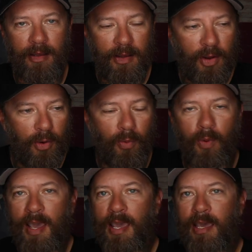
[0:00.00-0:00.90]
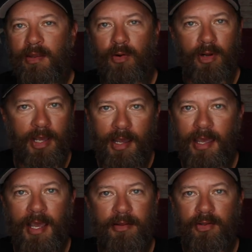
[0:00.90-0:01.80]
of wade or
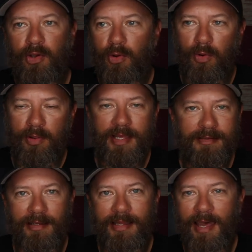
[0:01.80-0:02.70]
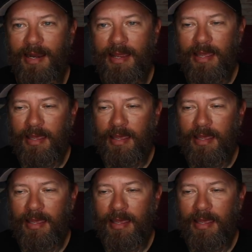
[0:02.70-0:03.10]
kayak to or things like that,